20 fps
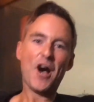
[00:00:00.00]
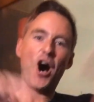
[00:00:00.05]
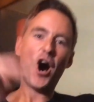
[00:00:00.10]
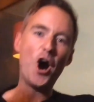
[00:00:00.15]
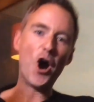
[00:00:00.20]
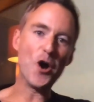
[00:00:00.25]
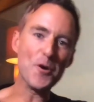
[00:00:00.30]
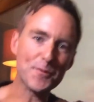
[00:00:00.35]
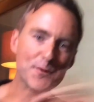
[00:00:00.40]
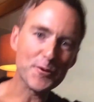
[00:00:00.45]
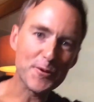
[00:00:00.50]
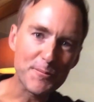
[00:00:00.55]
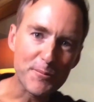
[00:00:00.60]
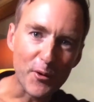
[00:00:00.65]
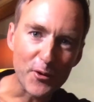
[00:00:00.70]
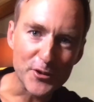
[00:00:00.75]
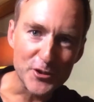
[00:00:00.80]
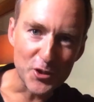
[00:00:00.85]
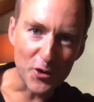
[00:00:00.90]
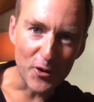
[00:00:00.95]
I hope you
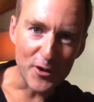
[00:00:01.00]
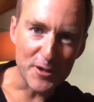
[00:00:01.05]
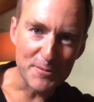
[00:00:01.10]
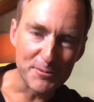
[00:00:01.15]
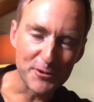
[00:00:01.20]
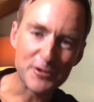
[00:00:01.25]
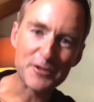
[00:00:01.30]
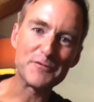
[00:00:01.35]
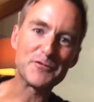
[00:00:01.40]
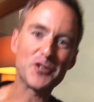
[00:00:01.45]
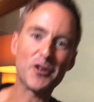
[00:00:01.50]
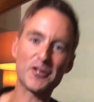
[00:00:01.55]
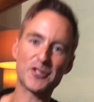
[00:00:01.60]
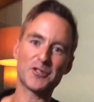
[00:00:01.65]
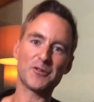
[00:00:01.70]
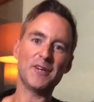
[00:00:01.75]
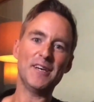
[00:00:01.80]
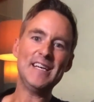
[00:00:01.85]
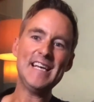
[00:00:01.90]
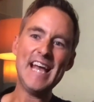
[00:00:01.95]
enjoy the book of
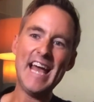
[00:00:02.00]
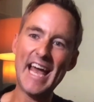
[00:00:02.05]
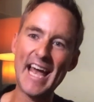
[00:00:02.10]
Joshua.